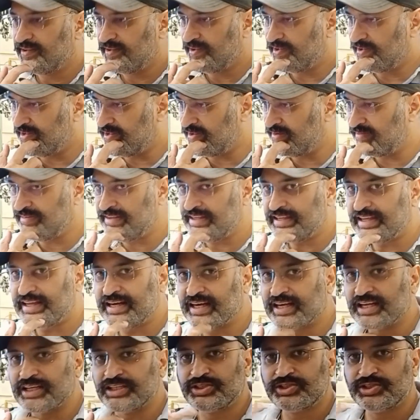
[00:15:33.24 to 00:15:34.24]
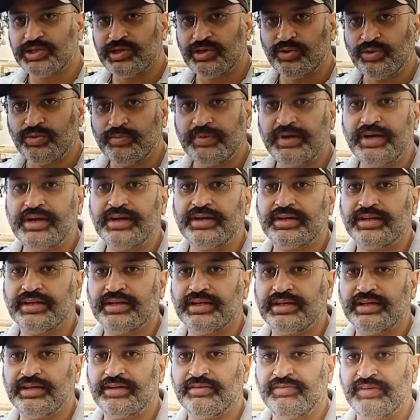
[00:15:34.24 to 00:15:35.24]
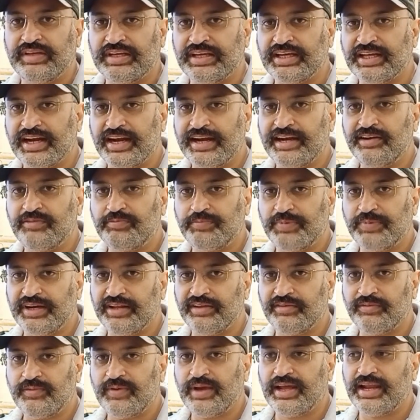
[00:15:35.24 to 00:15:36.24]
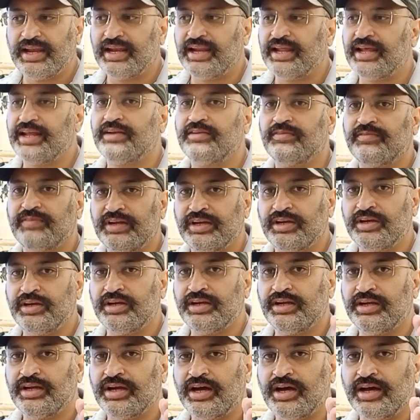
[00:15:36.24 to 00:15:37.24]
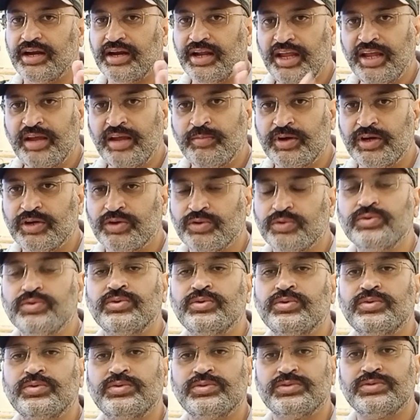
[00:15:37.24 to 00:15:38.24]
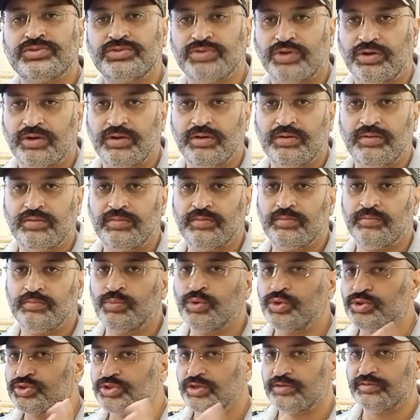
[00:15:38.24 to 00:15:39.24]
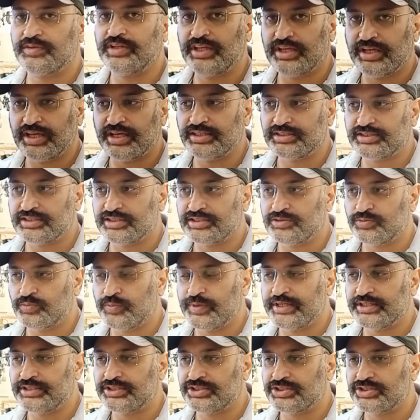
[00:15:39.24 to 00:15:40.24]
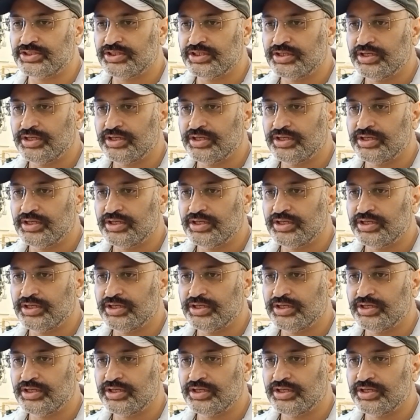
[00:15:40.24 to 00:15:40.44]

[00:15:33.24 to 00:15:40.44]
We are a little slow, but we grind pretty well, and we are able to solve most of the cases which